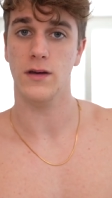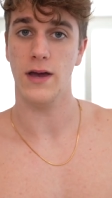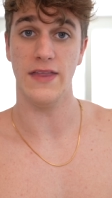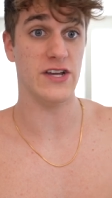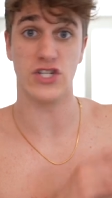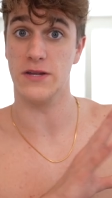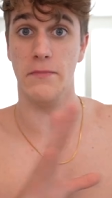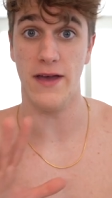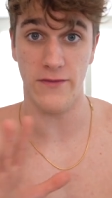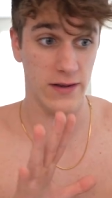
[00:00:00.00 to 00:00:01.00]
And you
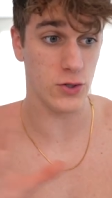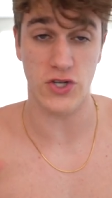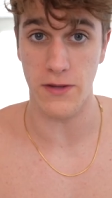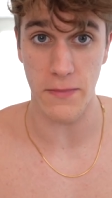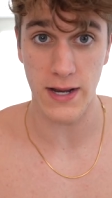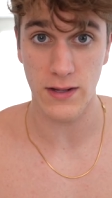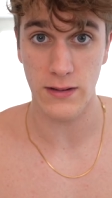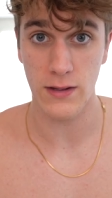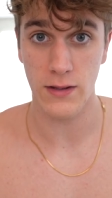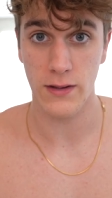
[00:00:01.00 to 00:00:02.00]
just admit it.
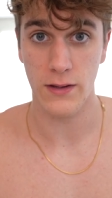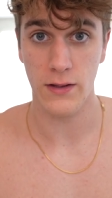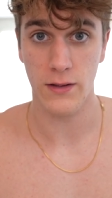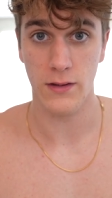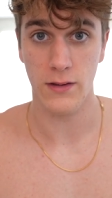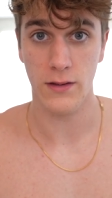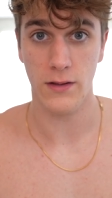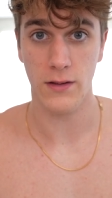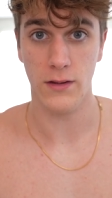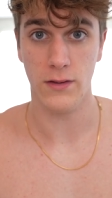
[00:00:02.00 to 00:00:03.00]

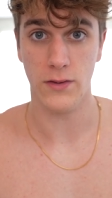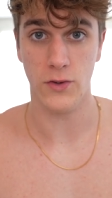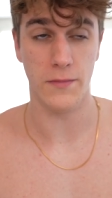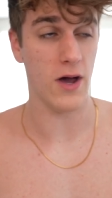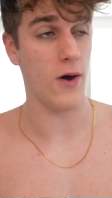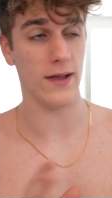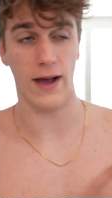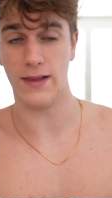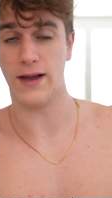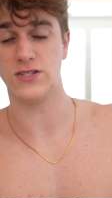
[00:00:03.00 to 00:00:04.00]
You admit, oh,
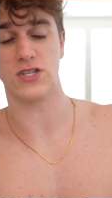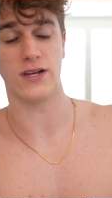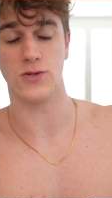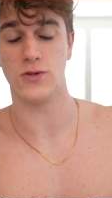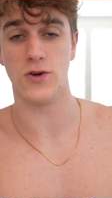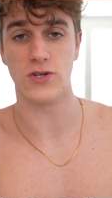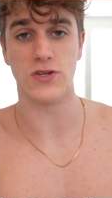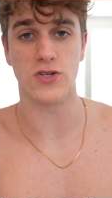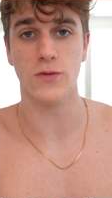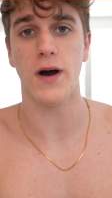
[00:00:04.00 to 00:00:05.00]
I just like to indulge in
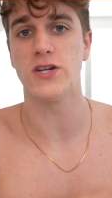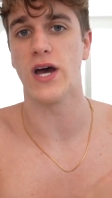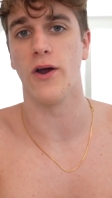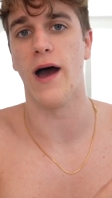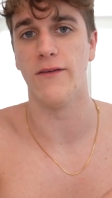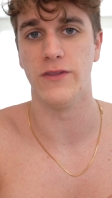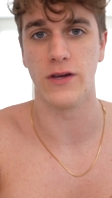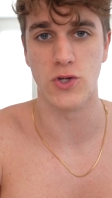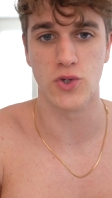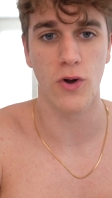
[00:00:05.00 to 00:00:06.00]
this too much. I don't have the
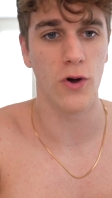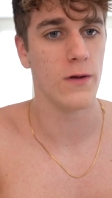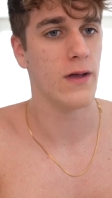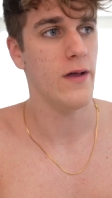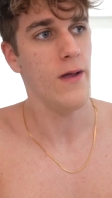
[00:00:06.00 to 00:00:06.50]
control.